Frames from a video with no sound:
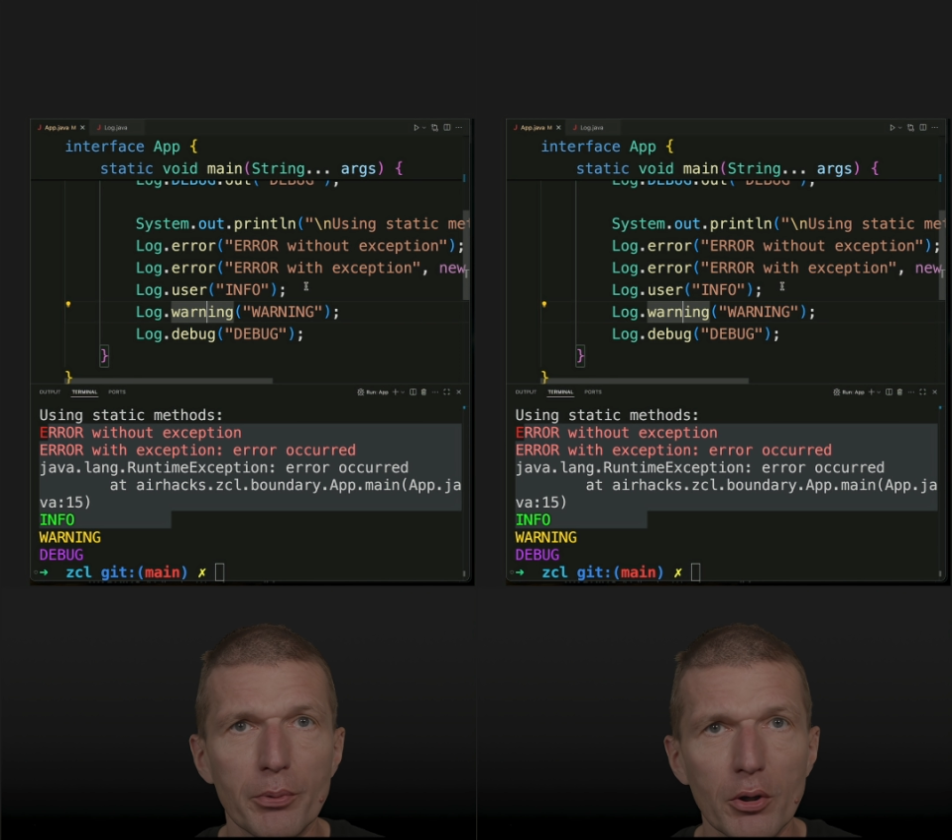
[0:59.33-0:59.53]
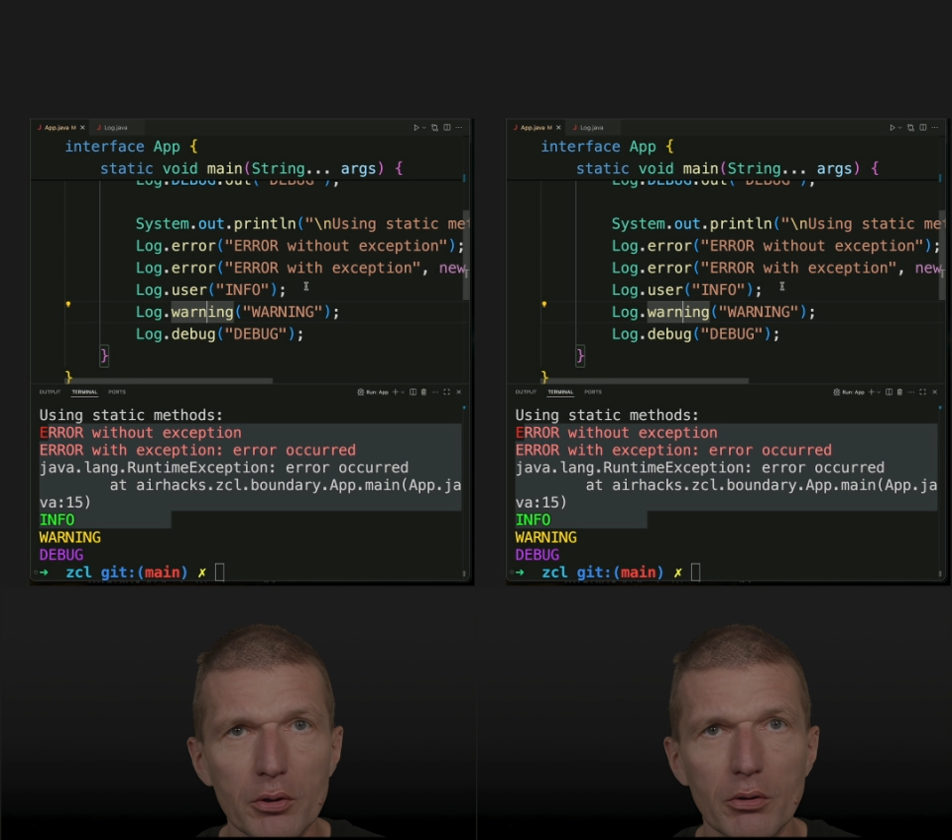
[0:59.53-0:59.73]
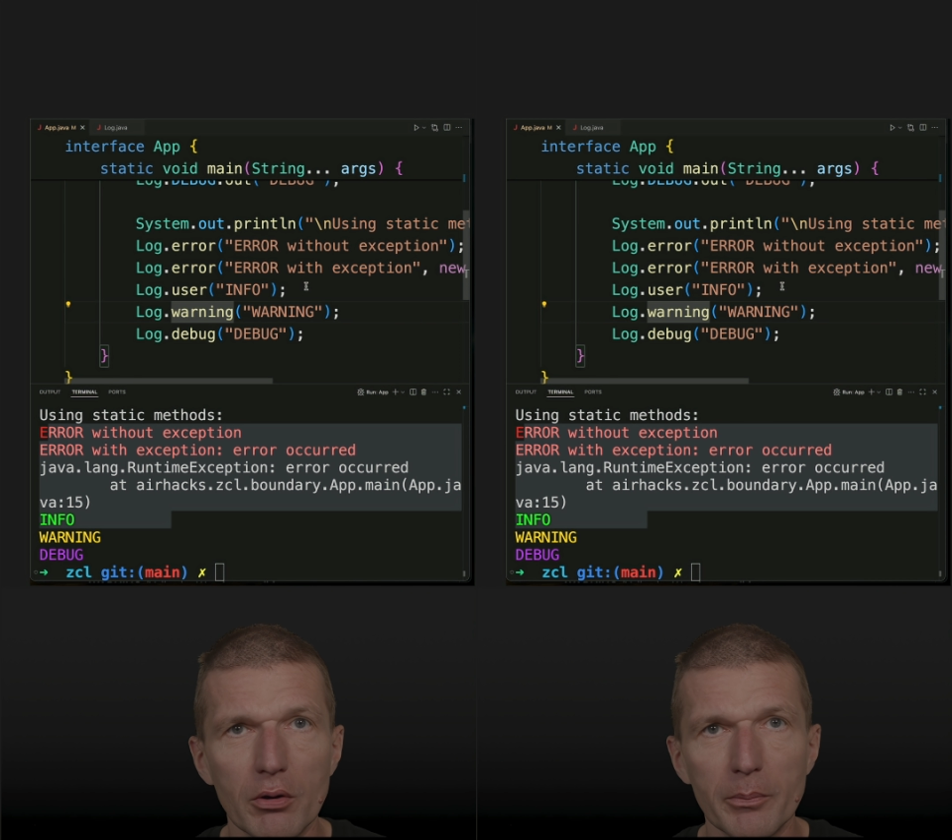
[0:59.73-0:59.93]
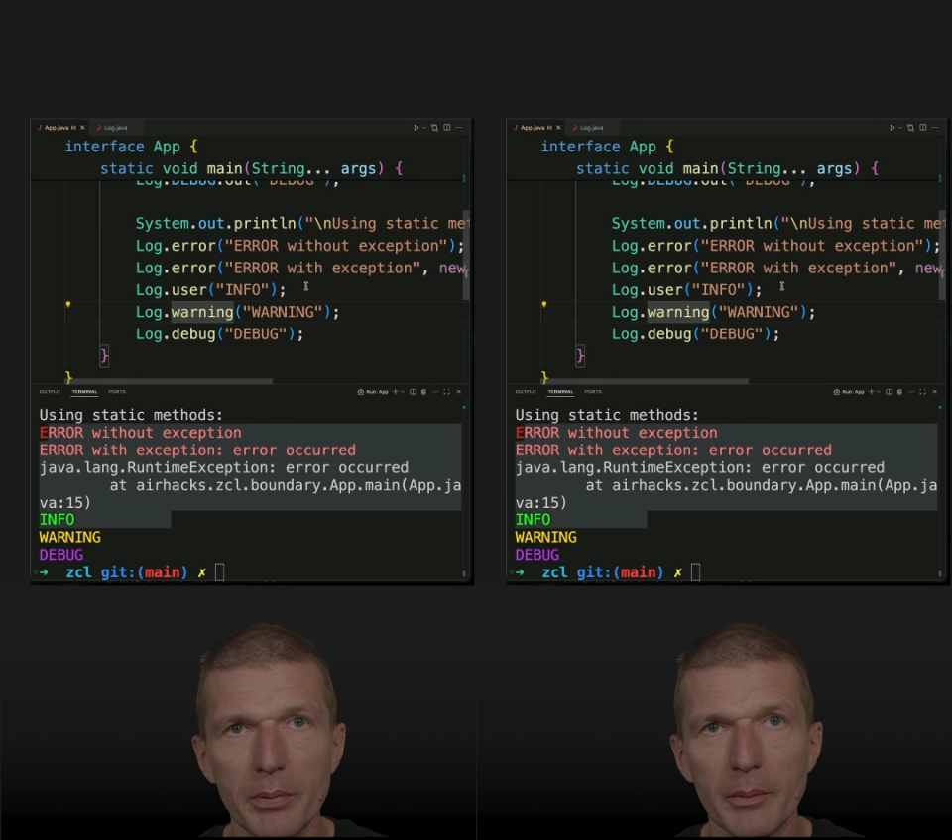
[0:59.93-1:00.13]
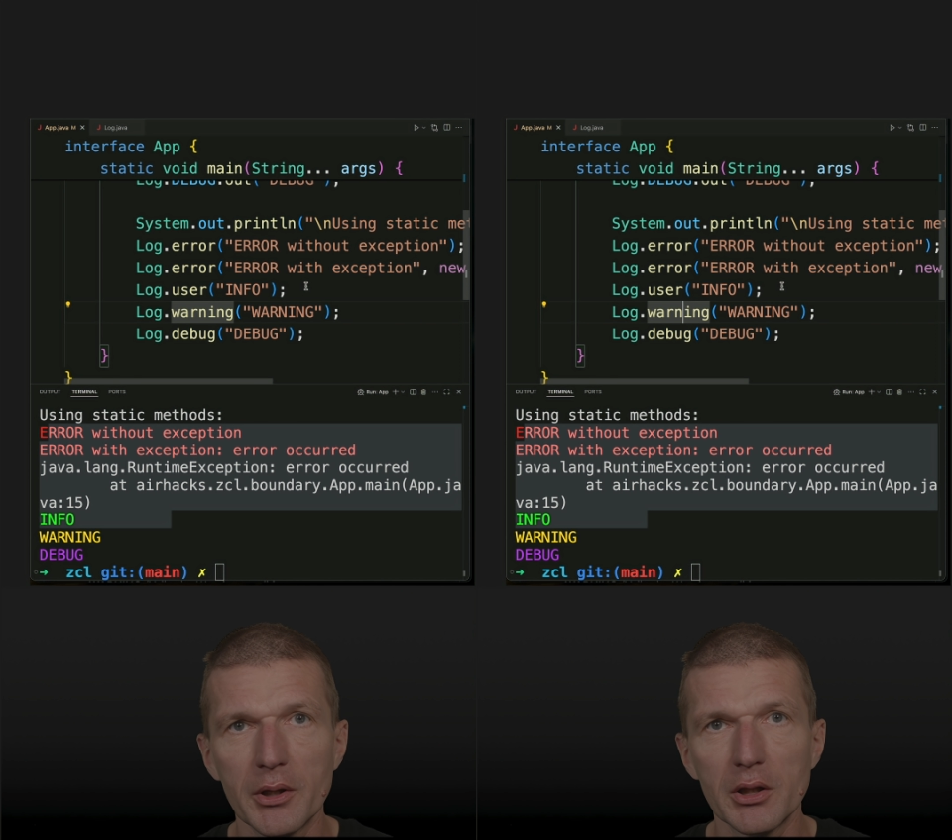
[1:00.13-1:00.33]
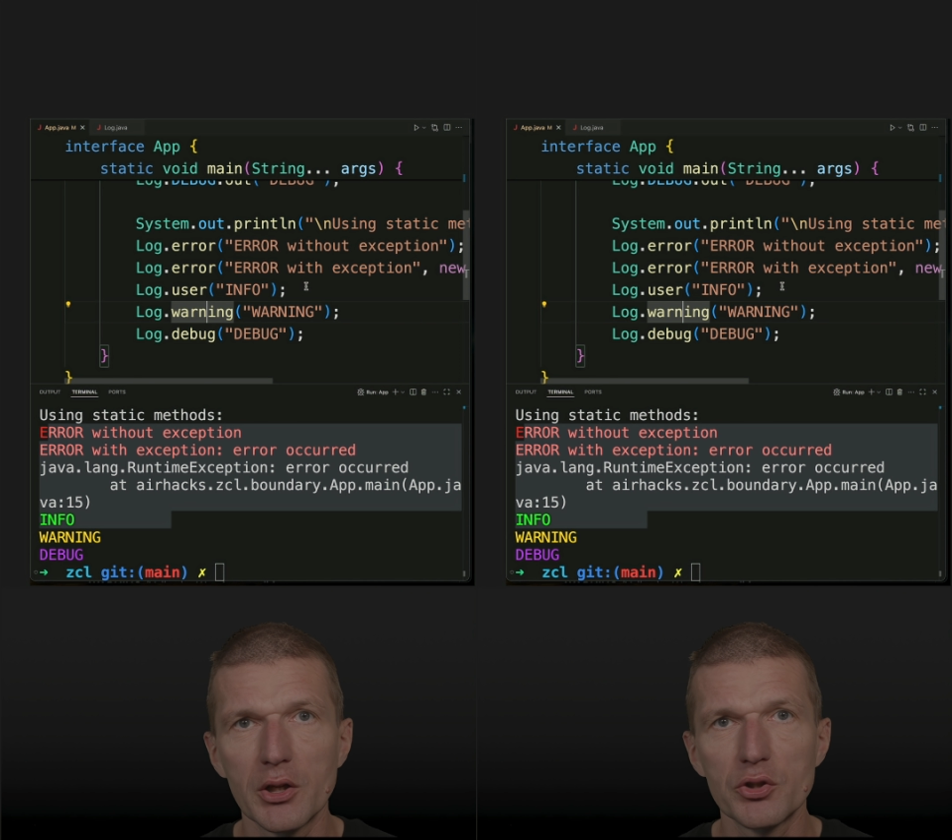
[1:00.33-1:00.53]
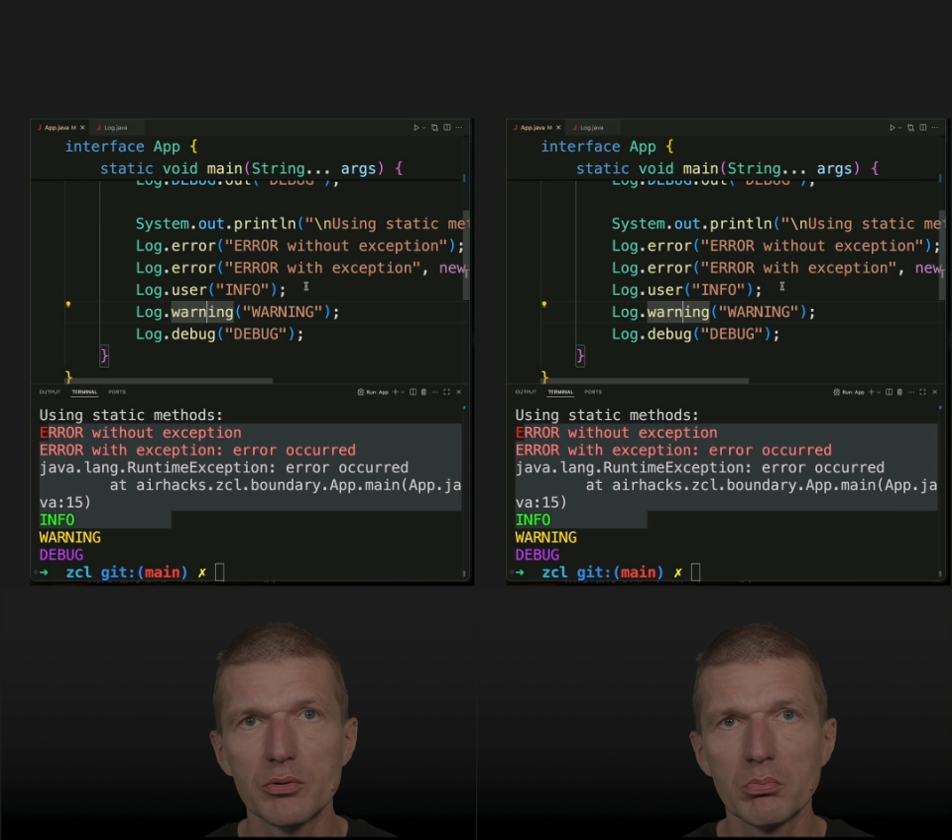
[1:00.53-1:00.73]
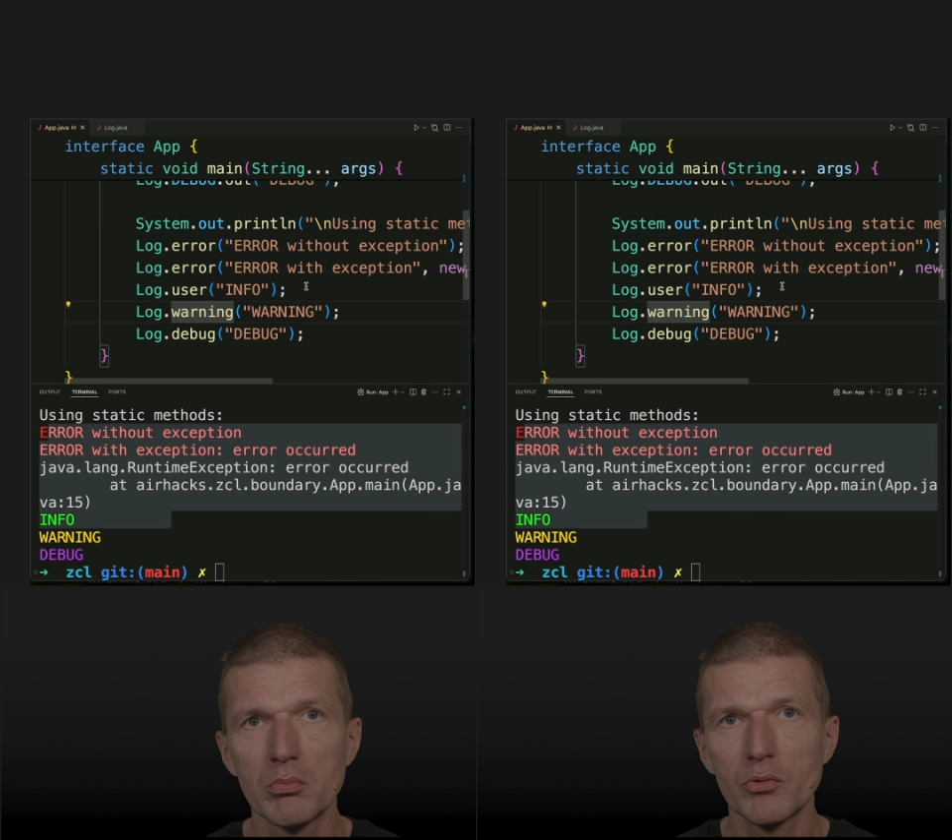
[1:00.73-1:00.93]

protocol implementation,